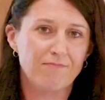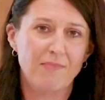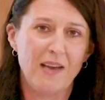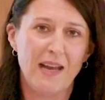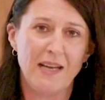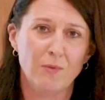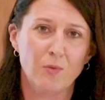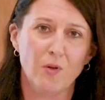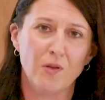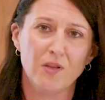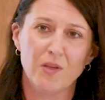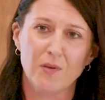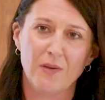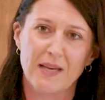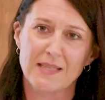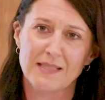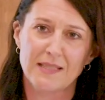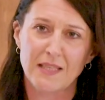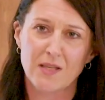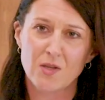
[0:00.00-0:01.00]
anyone who
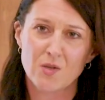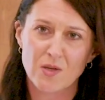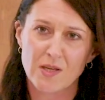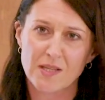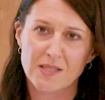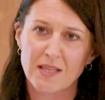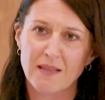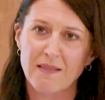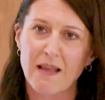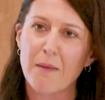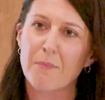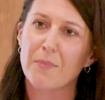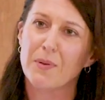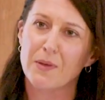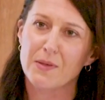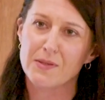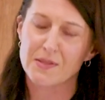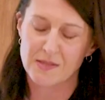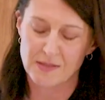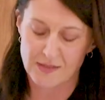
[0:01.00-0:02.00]
has an interest in that
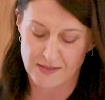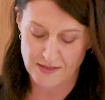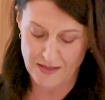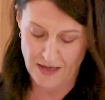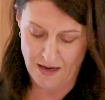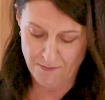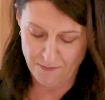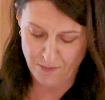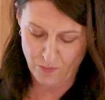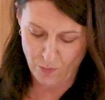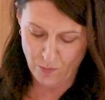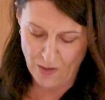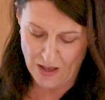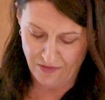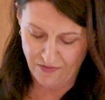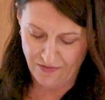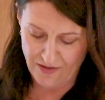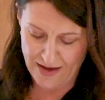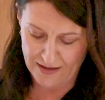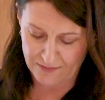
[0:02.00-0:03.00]
person's
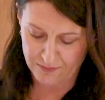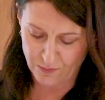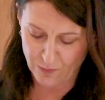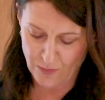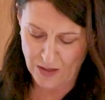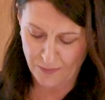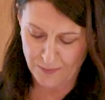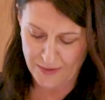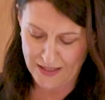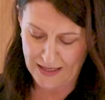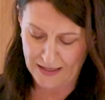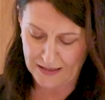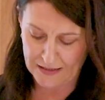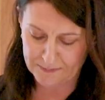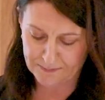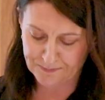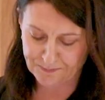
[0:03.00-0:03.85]
welfare, well-being.